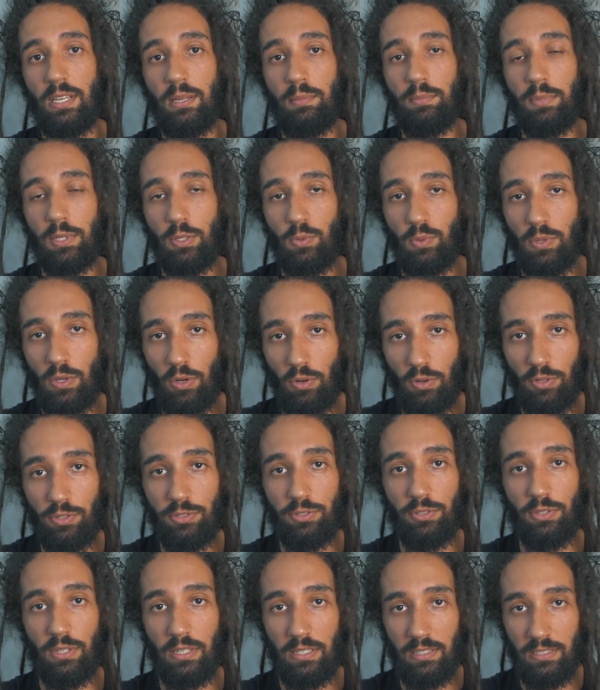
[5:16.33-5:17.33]
but we
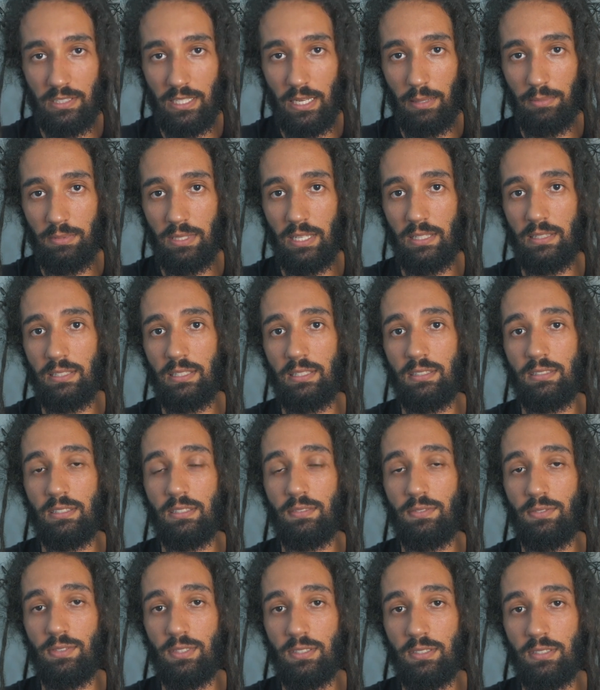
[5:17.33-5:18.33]
also accept that these
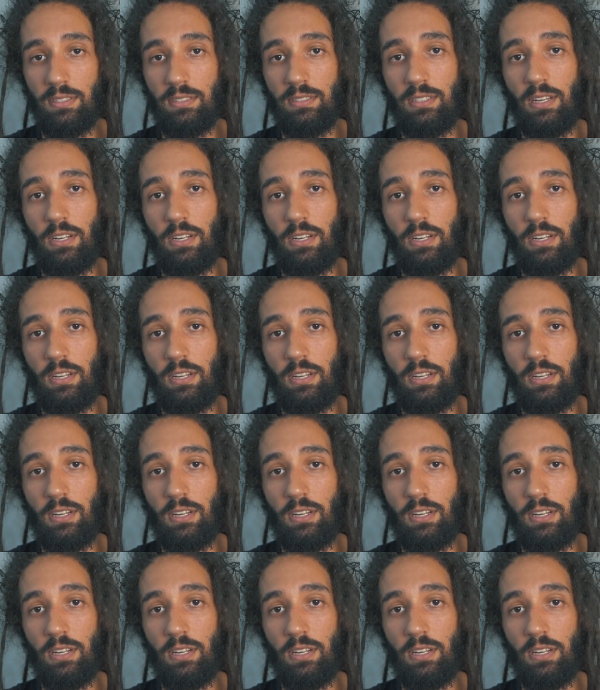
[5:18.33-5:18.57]
differences